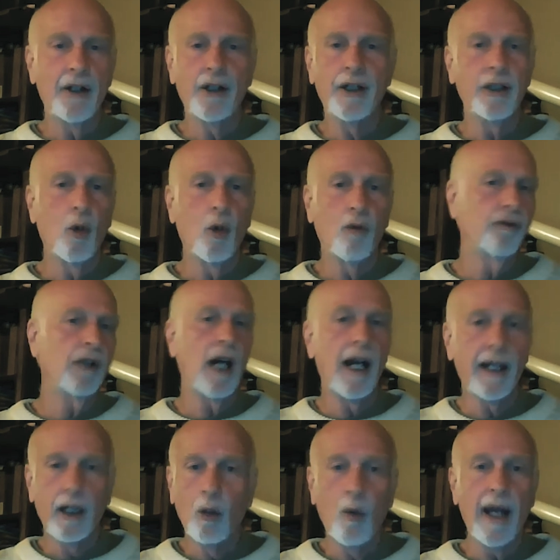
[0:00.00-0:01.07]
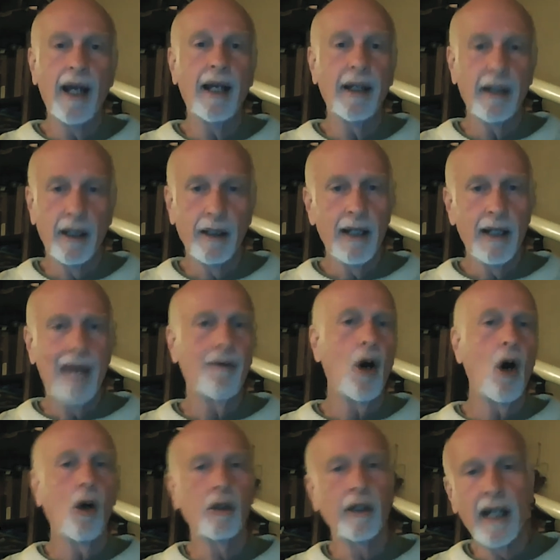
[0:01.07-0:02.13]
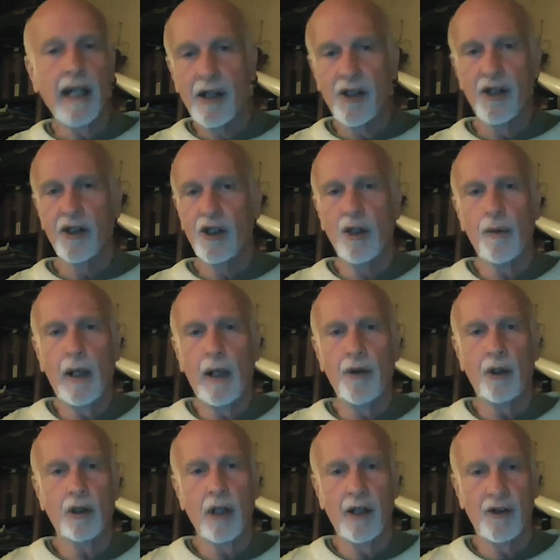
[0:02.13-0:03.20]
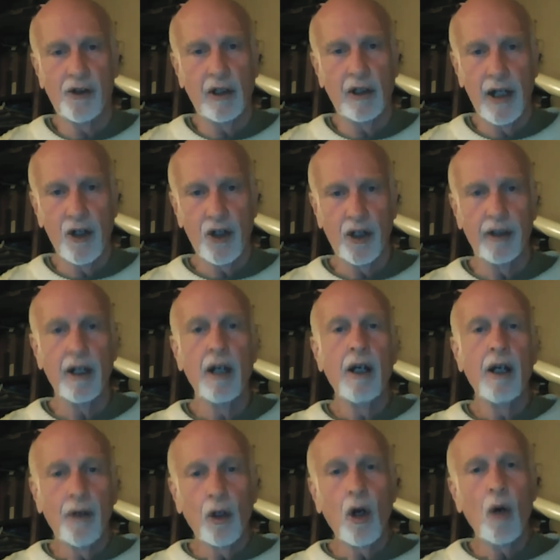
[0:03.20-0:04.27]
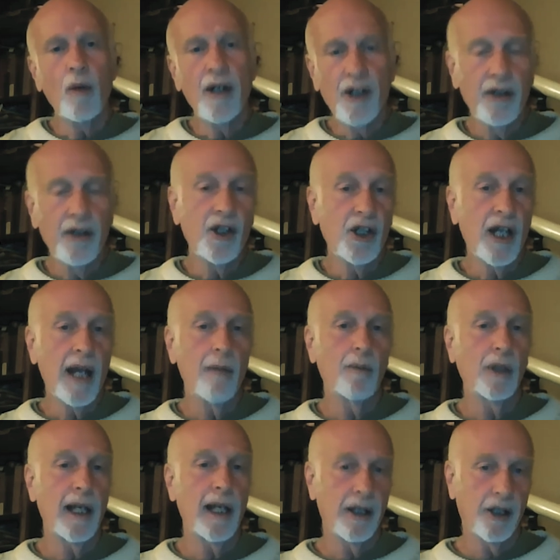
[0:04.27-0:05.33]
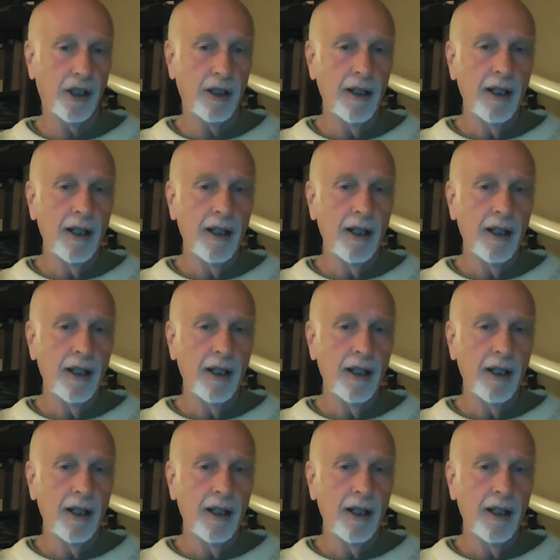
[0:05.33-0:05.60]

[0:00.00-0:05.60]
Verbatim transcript: and go flying away to have holidays in some other constellation. They're always in the same place.